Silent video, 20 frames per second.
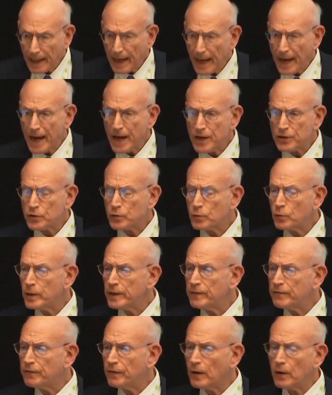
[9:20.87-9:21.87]
as we
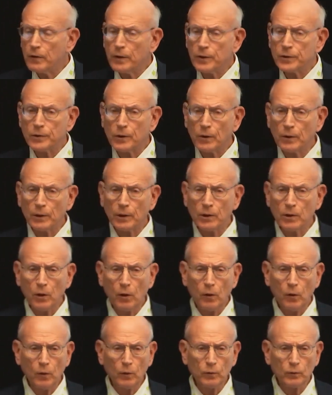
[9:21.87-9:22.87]
focused on the
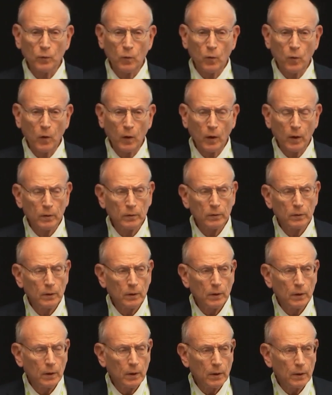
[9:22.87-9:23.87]
Cold War,
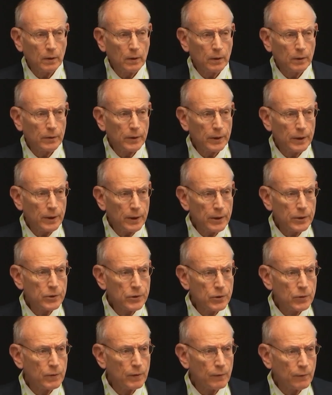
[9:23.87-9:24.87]
the
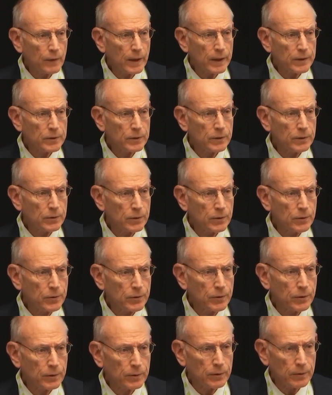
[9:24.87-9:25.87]
issue of
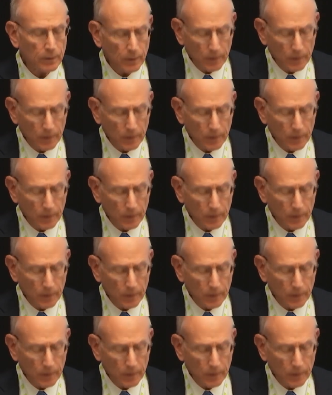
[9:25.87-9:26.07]
restitution